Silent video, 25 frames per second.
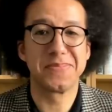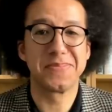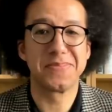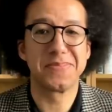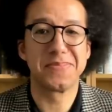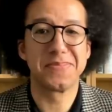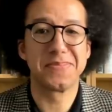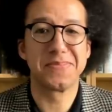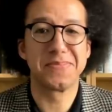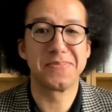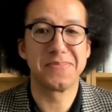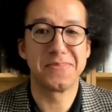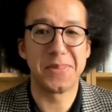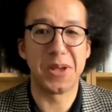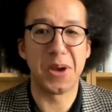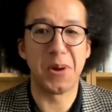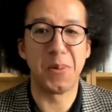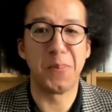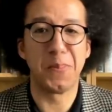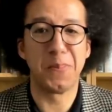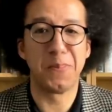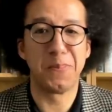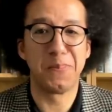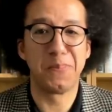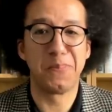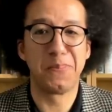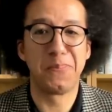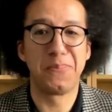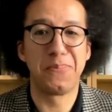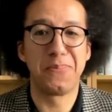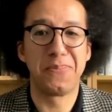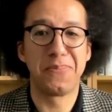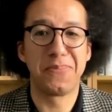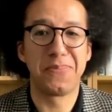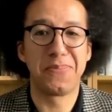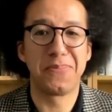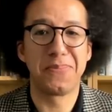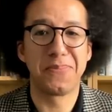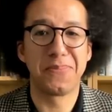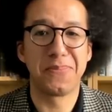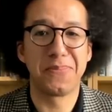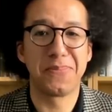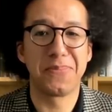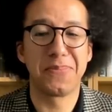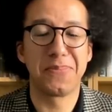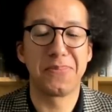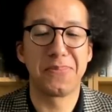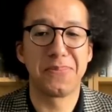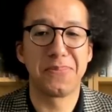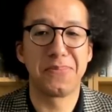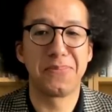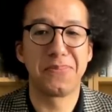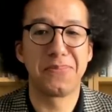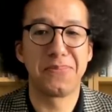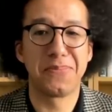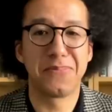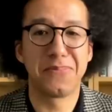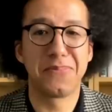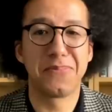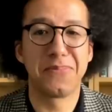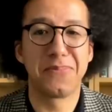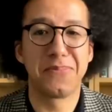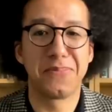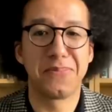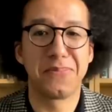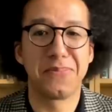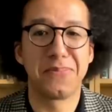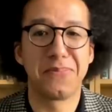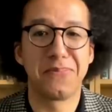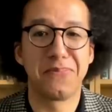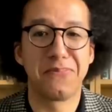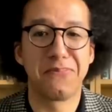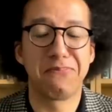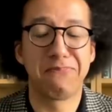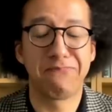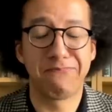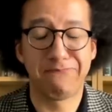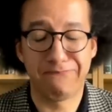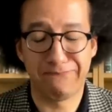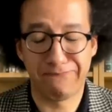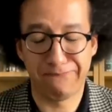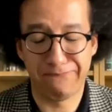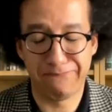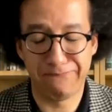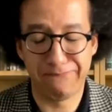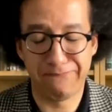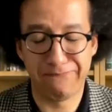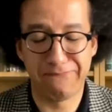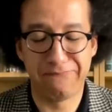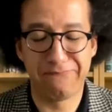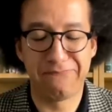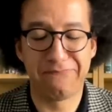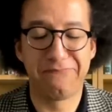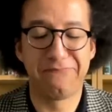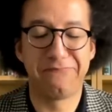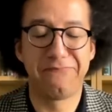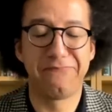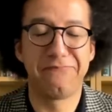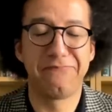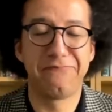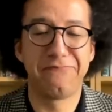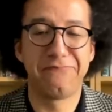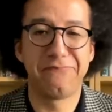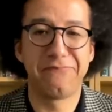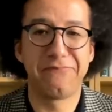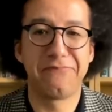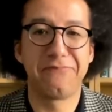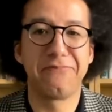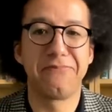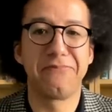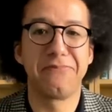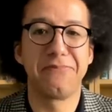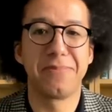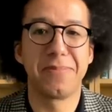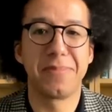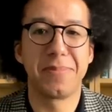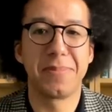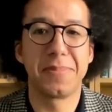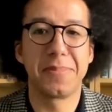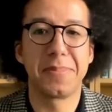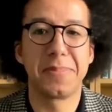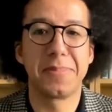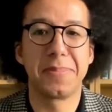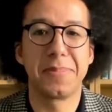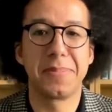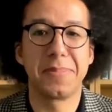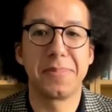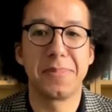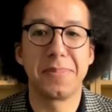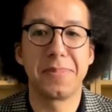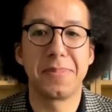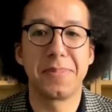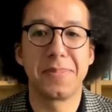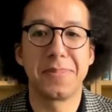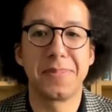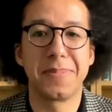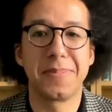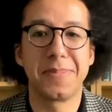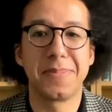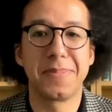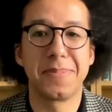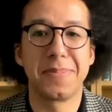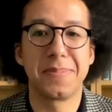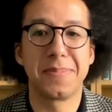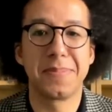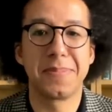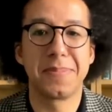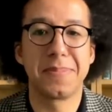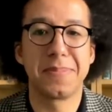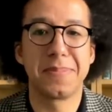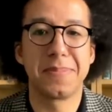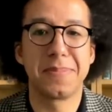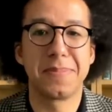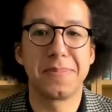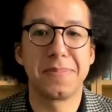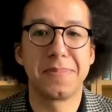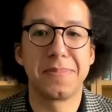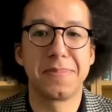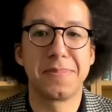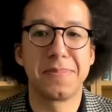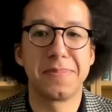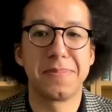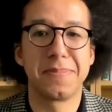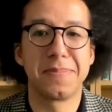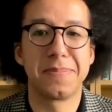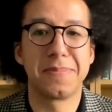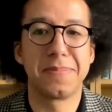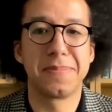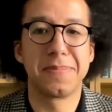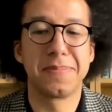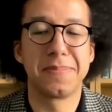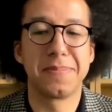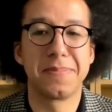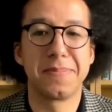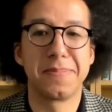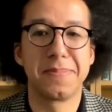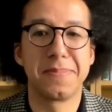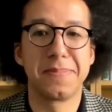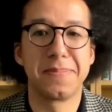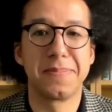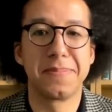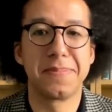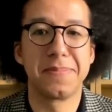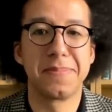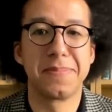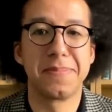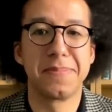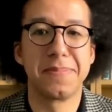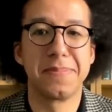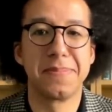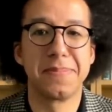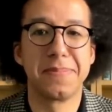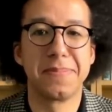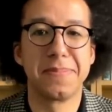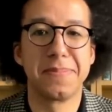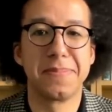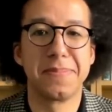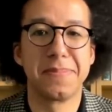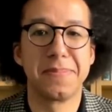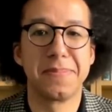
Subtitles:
(silent)